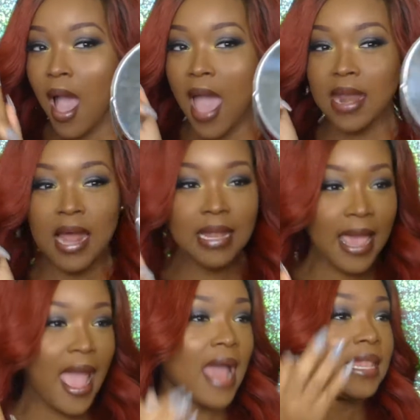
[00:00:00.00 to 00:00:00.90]
and I
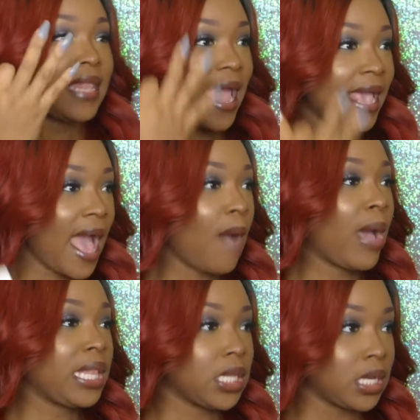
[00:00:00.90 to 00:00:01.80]
like how
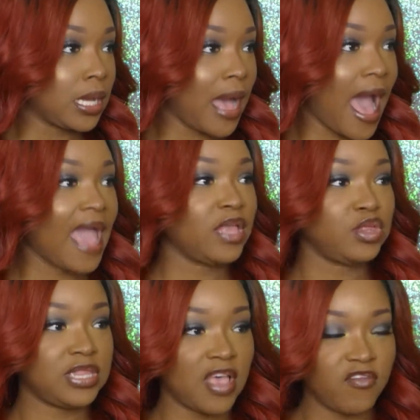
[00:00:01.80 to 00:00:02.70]
I look. I
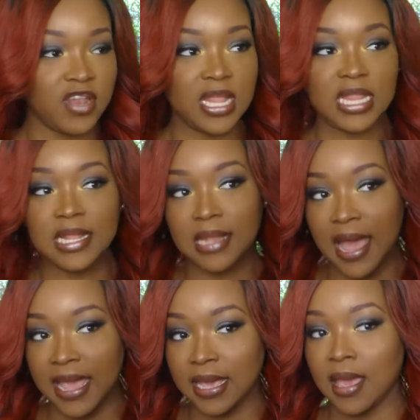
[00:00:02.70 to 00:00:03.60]
definitely
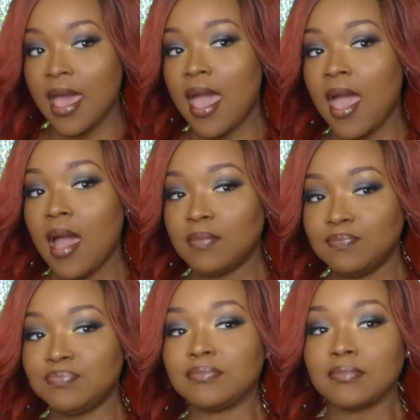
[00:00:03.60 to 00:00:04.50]
like,
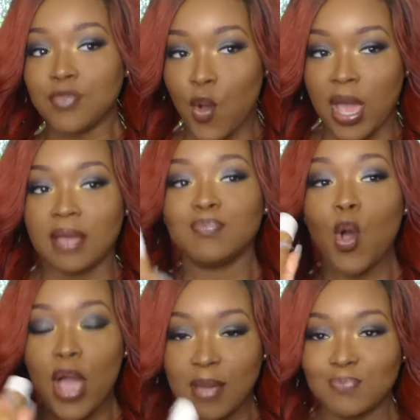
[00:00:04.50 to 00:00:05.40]

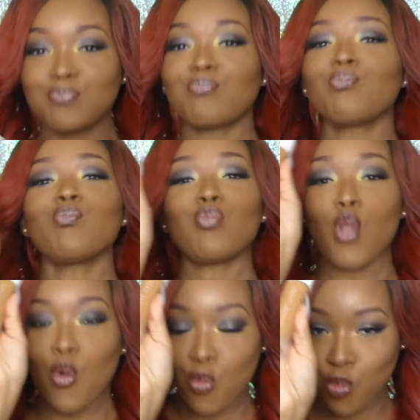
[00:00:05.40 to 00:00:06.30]
okay.
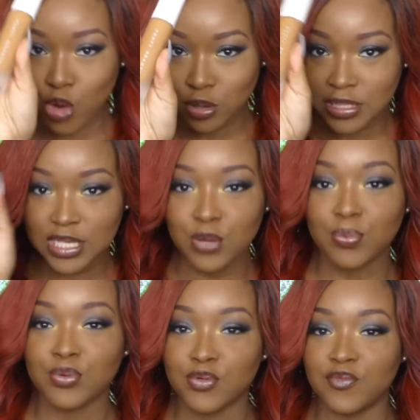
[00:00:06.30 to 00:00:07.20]
Royalty
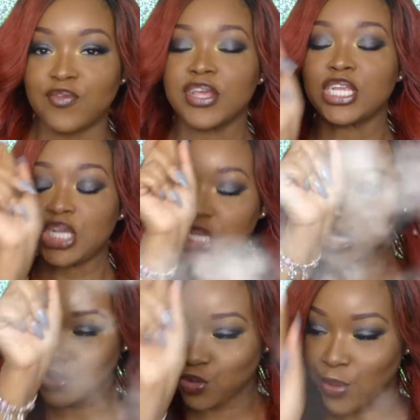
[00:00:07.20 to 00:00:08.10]
approved.
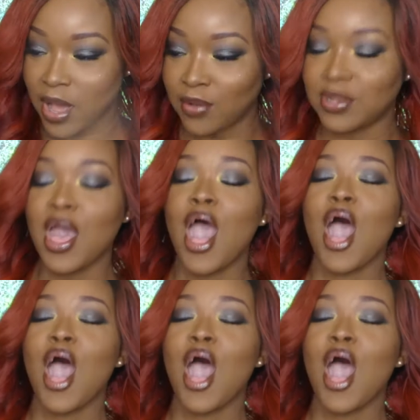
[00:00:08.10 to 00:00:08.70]
She is crowned.